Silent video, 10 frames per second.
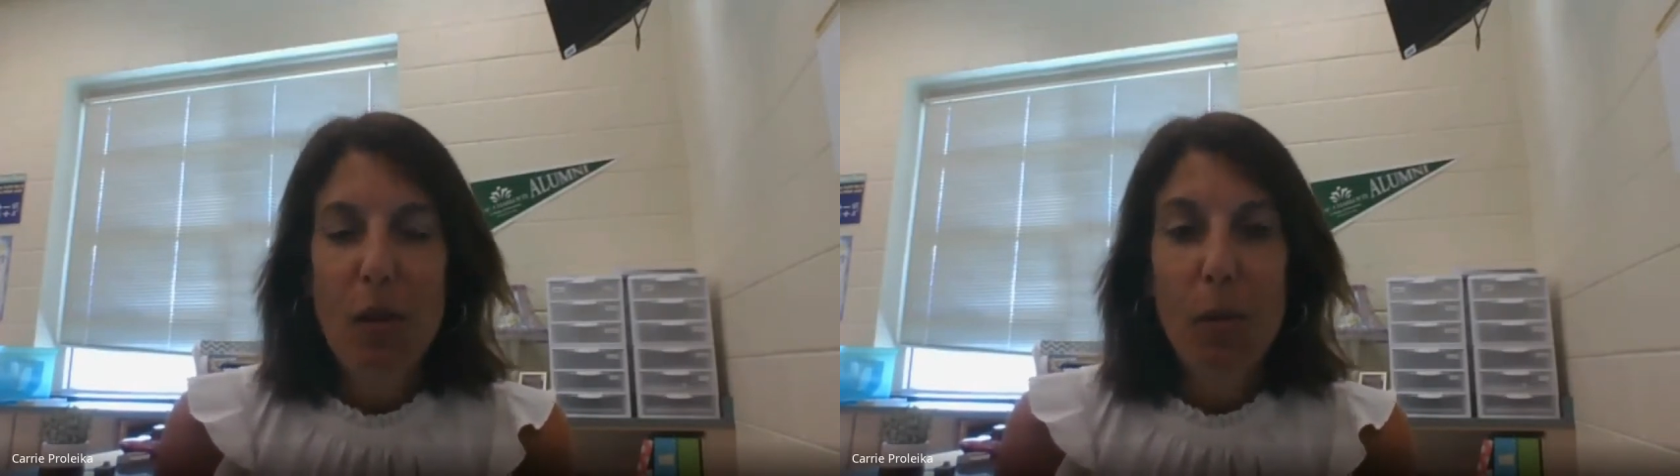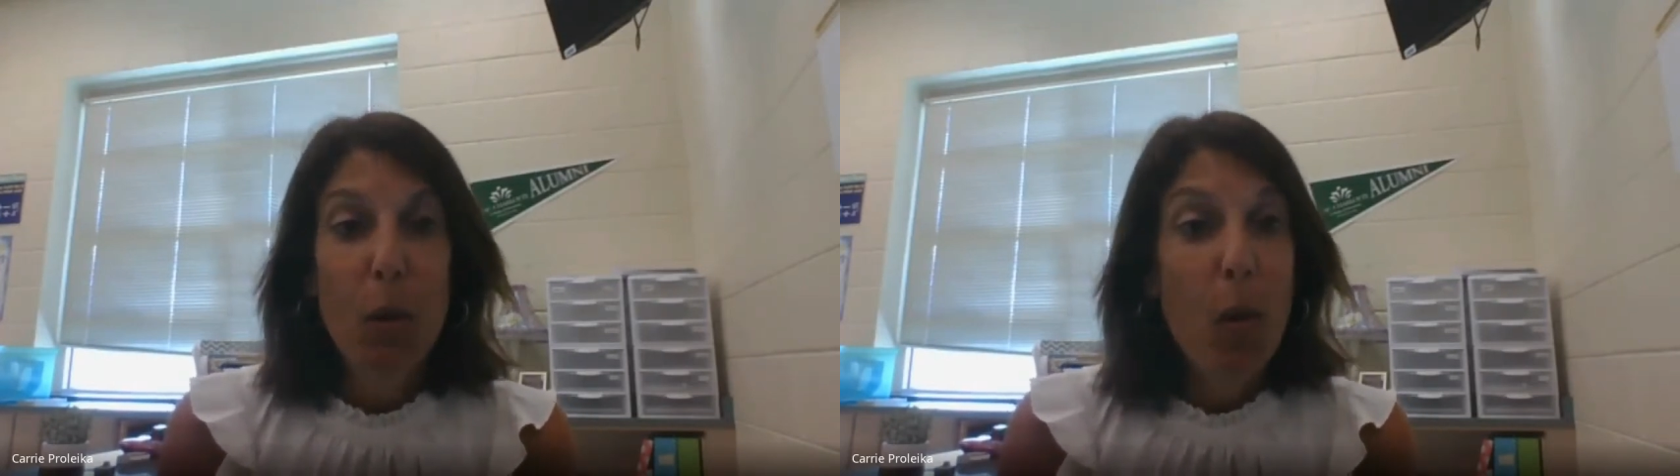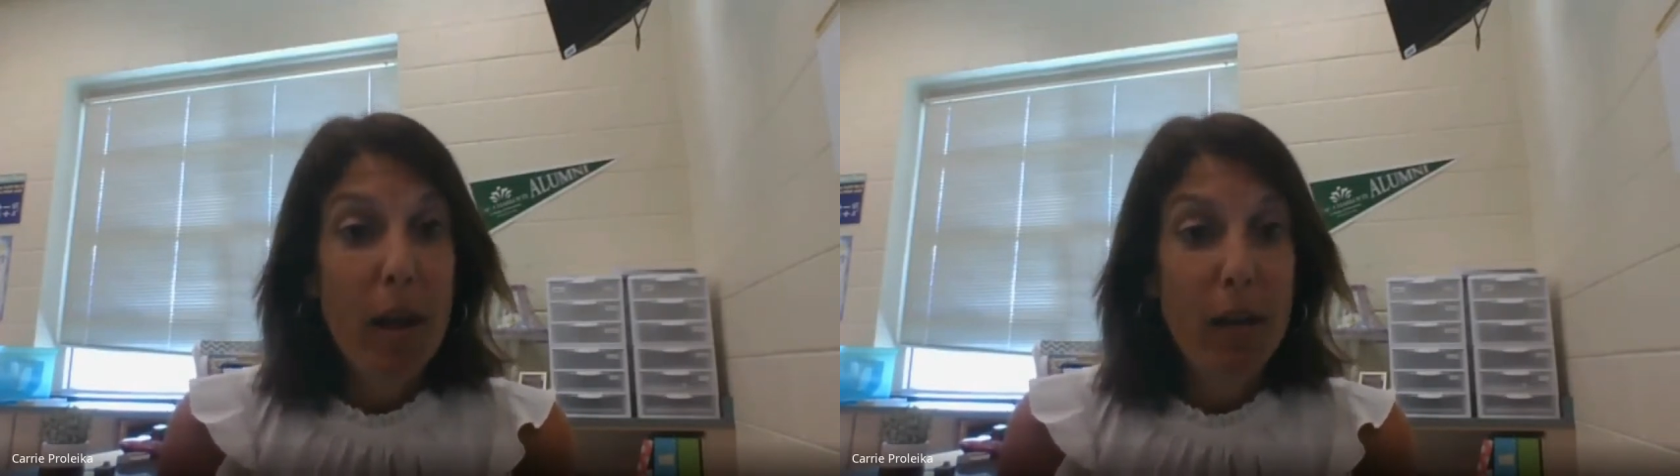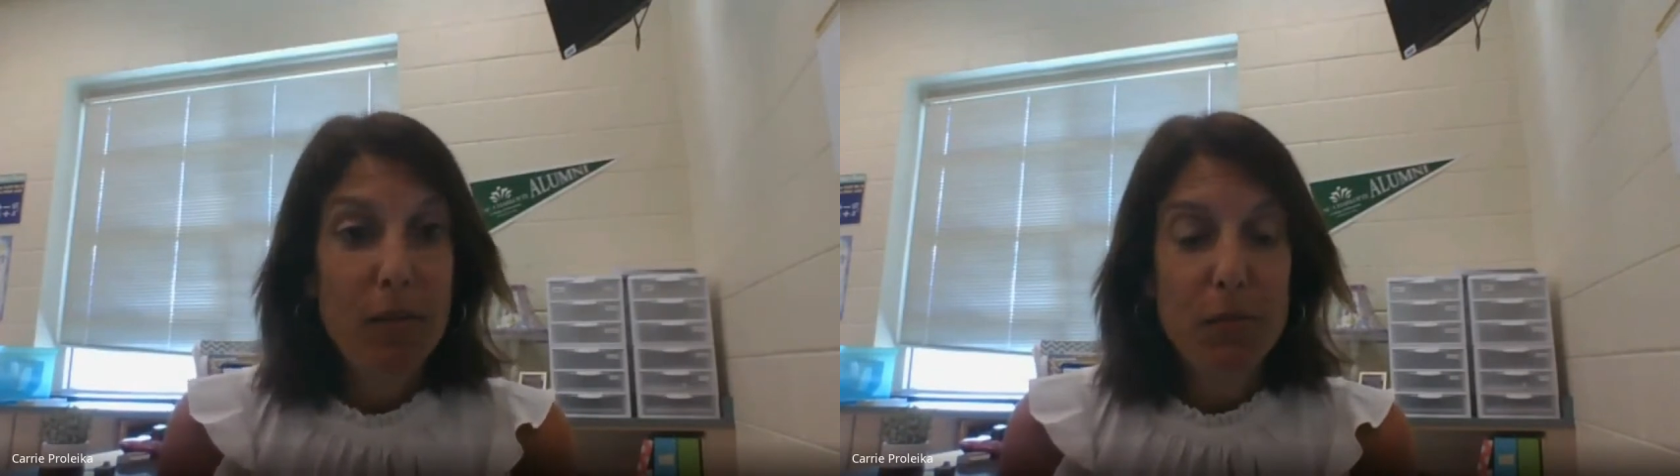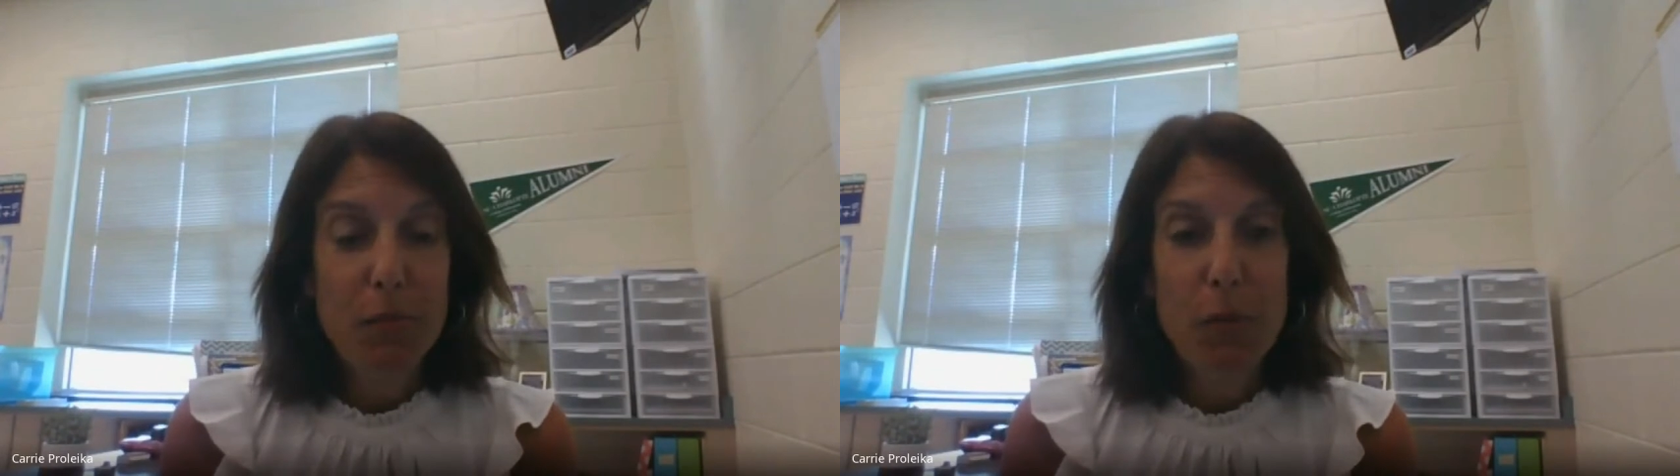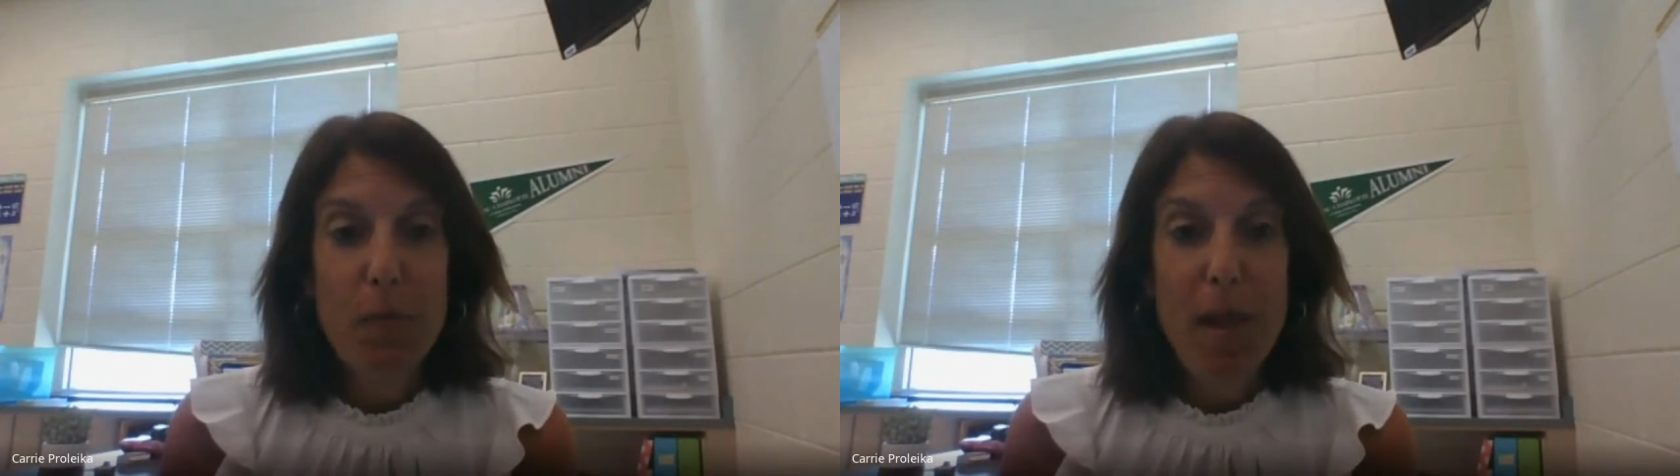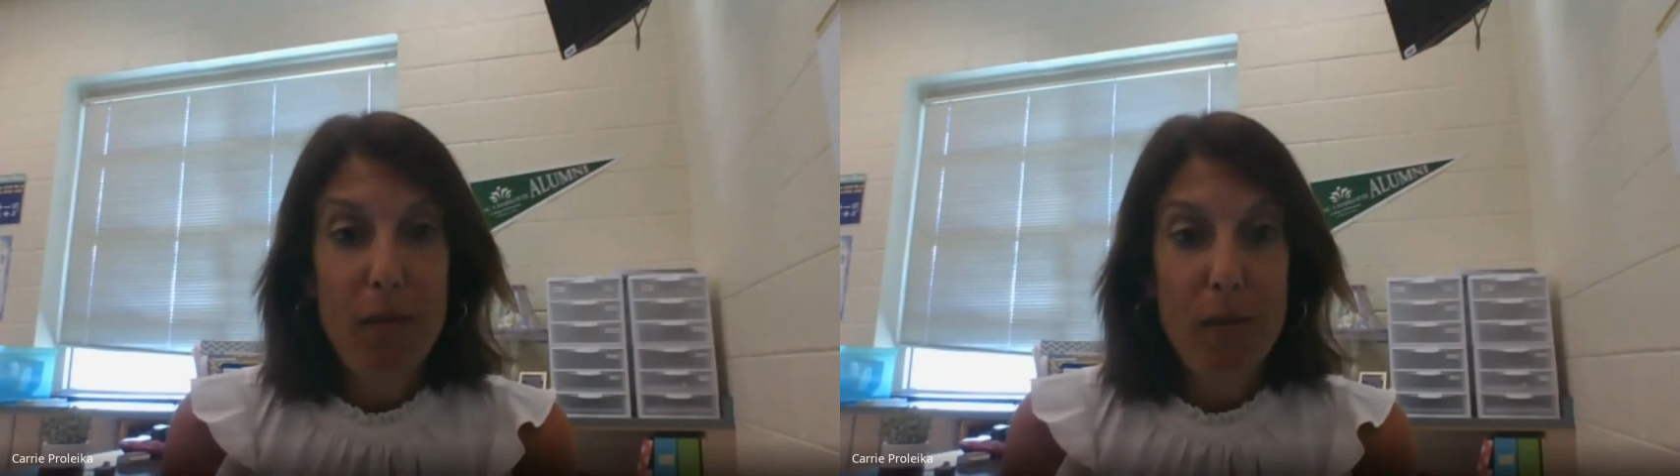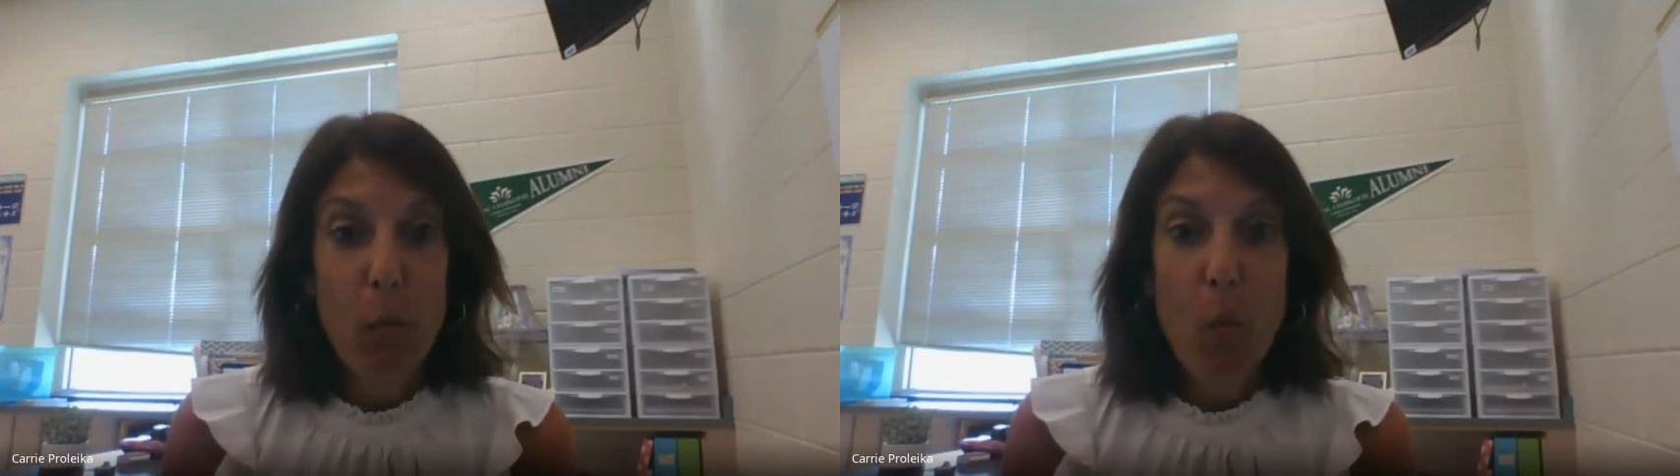are required for
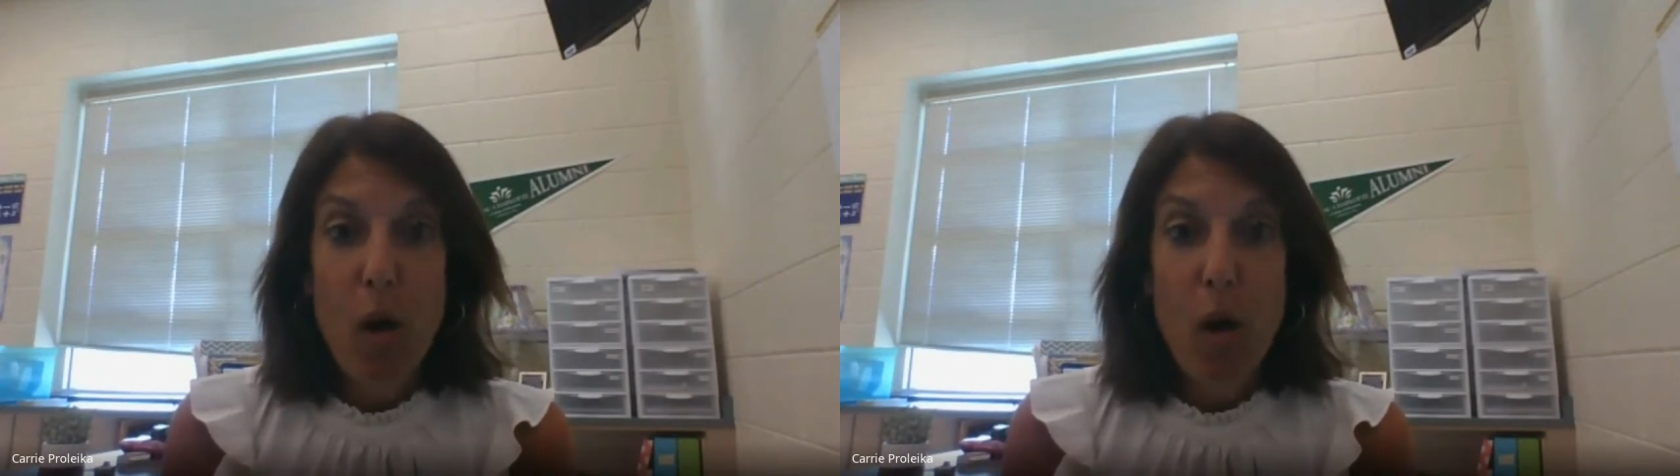Math